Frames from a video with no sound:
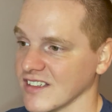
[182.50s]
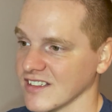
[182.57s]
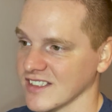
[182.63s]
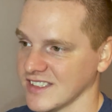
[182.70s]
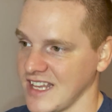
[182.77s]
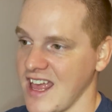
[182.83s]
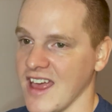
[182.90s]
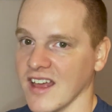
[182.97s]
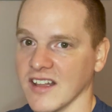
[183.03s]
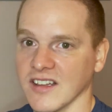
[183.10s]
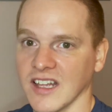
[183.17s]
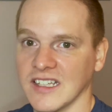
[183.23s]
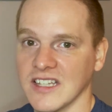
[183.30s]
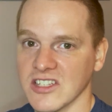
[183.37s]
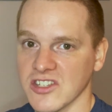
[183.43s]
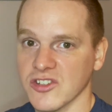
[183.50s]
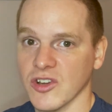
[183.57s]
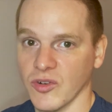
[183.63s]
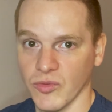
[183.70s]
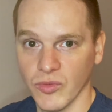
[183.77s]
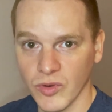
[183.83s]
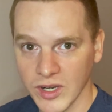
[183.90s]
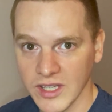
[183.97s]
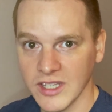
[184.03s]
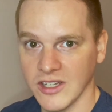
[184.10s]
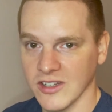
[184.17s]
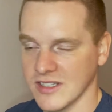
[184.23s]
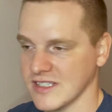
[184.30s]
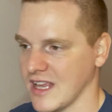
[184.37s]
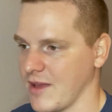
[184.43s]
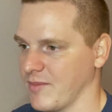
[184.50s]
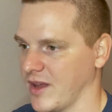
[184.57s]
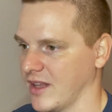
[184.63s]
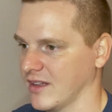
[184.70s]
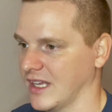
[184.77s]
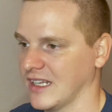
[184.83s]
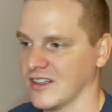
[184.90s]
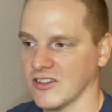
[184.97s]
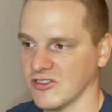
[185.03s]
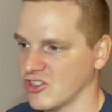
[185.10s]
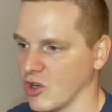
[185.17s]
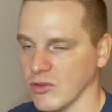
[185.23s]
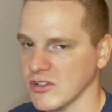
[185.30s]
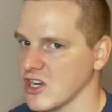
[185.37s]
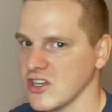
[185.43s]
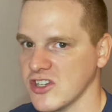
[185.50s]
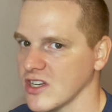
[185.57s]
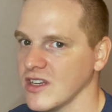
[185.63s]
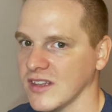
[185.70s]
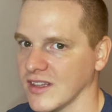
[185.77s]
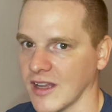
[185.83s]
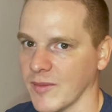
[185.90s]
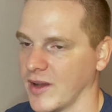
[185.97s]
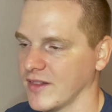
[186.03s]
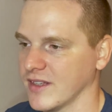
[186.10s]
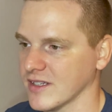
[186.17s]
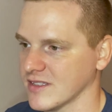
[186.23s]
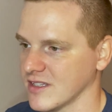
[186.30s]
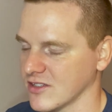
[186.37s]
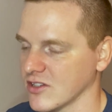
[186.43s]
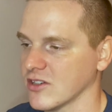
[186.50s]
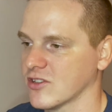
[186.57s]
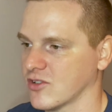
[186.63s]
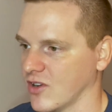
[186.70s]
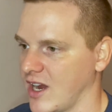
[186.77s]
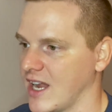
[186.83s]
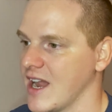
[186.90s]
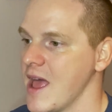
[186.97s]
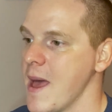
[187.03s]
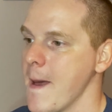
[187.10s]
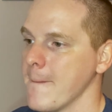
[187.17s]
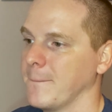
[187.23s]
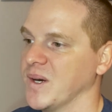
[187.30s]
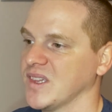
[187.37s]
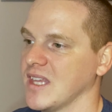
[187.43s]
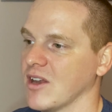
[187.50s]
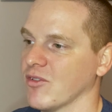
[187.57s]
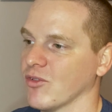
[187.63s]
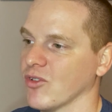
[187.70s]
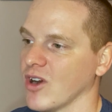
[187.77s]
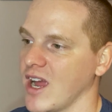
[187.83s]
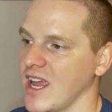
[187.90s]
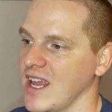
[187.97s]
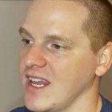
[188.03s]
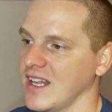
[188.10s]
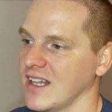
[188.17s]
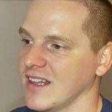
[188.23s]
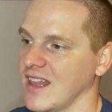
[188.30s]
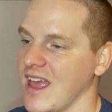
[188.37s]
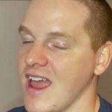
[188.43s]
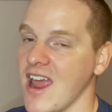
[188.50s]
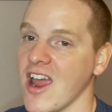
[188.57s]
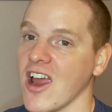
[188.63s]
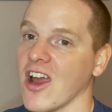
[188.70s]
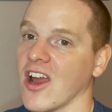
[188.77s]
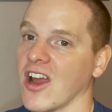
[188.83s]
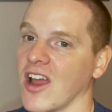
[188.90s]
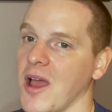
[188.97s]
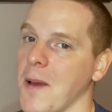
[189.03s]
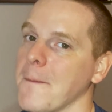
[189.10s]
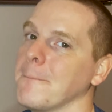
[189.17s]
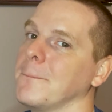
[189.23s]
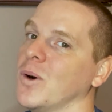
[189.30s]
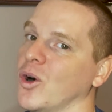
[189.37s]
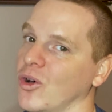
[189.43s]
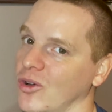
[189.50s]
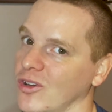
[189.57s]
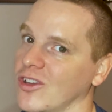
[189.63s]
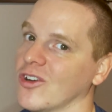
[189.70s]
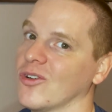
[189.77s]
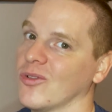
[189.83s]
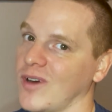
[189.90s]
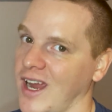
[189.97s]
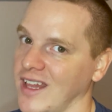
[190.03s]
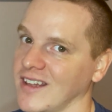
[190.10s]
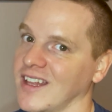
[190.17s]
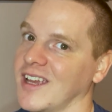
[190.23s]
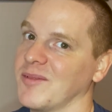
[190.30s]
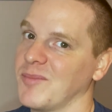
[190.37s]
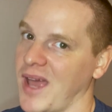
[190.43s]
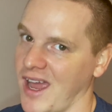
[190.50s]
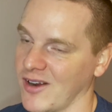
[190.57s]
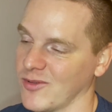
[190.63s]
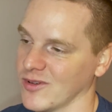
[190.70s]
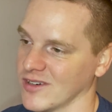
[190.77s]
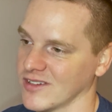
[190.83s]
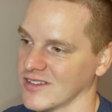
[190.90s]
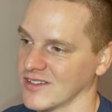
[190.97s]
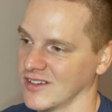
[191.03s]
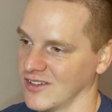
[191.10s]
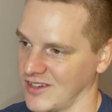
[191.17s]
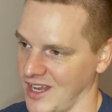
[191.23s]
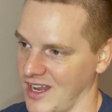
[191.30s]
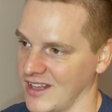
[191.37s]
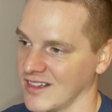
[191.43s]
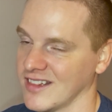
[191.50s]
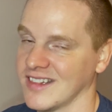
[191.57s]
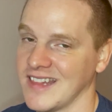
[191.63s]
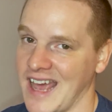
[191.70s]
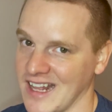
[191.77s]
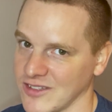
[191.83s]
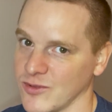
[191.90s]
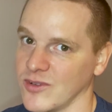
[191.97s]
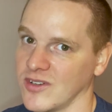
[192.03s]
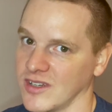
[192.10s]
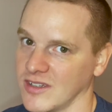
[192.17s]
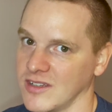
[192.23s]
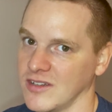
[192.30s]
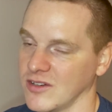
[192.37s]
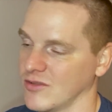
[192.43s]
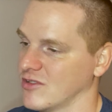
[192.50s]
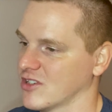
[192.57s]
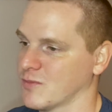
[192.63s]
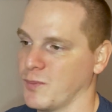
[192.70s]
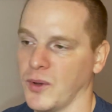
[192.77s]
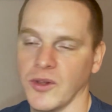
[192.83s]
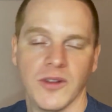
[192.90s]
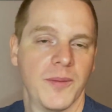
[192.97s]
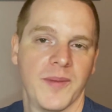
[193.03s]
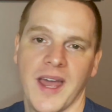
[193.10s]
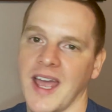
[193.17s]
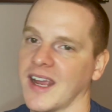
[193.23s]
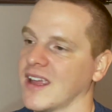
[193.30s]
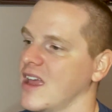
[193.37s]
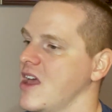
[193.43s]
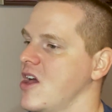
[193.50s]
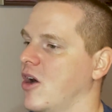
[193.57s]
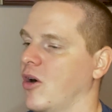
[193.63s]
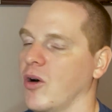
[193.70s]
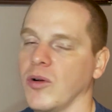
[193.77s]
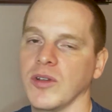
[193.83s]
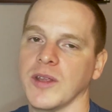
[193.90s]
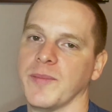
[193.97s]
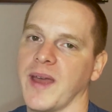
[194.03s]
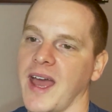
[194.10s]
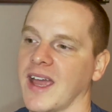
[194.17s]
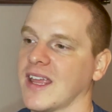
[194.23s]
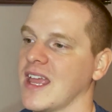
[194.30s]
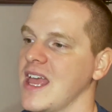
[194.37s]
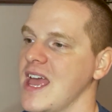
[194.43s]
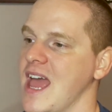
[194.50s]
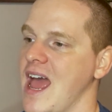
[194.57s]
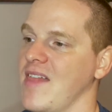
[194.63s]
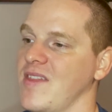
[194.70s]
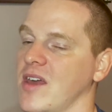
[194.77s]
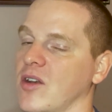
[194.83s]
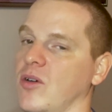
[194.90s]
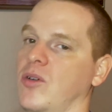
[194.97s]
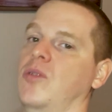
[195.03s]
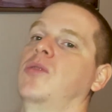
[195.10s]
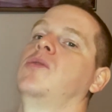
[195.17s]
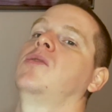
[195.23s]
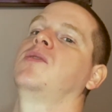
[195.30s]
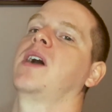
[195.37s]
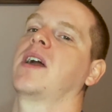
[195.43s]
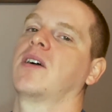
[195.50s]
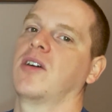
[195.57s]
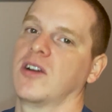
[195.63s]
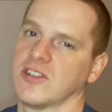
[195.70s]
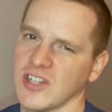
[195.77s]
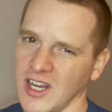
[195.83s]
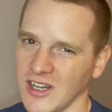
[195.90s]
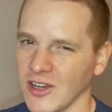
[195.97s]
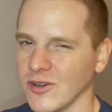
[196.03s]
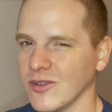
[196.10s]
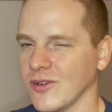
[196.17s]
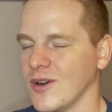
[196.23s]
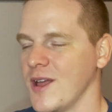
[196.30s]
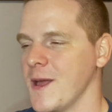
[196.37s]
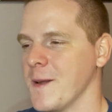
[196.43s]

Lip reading: set. Like, this is a really good set, man. Like, don't change anything about this. This looks great. But then right there, pull your right leg backwards, okay? That's what you need to do. Just pull it back, hold it back, and then hold that arch. I know